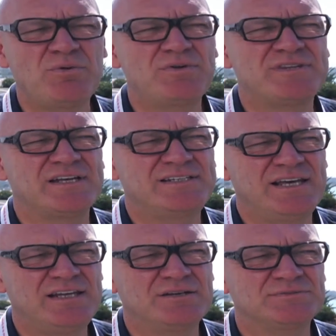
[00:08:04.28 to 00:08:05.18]
with
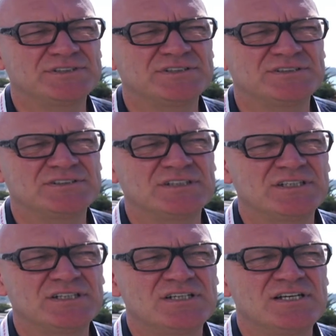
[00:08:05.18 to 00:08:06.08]
titaniums is
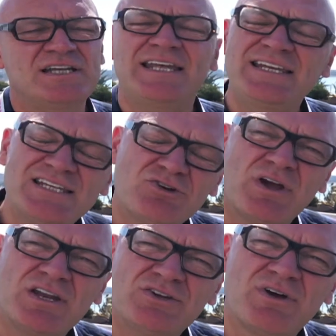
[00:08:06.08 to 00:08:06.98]
in
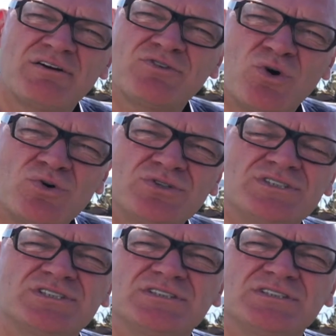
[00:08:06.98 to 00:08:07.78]
integrated you have gold,